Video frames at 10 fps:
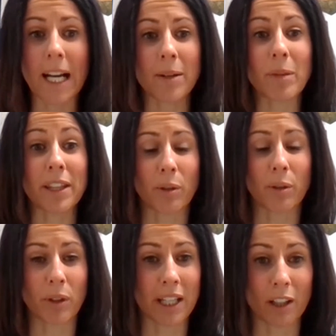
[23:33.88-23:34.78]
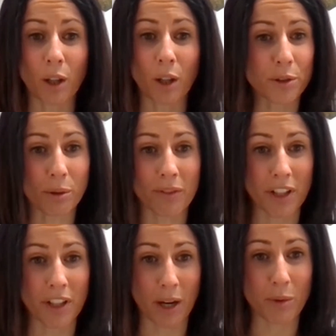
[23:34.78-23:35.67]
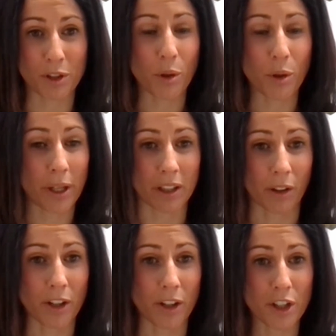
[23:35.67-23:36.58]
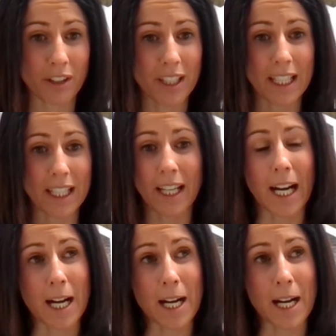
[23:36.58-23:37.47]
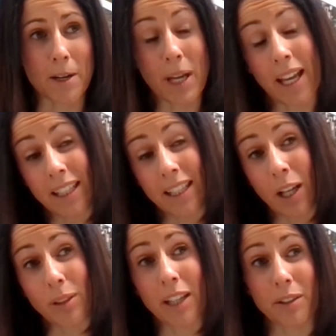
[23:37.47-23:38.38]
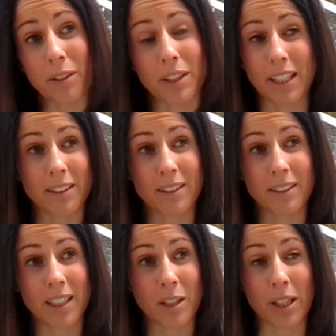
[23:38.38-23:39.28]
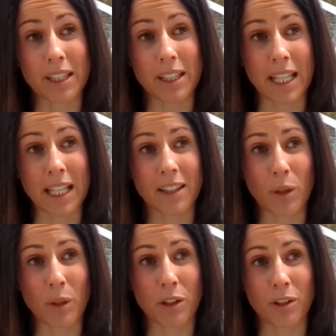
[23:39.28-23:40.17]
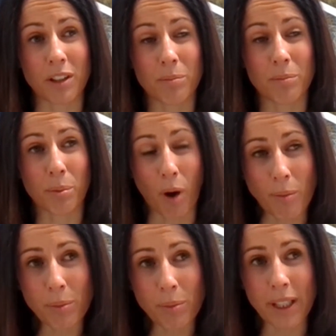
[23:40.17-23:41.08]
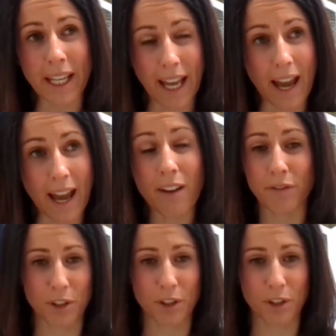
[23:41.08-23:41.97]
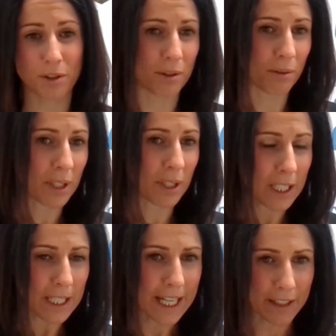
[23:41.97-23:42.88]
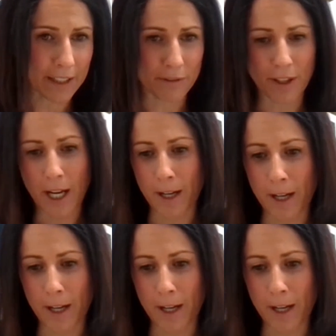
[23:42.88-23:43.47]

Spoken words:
I think we're getting closer every day, which is quite encouraging. Yeah. And the only other thing, I think that we could probably have just to kind of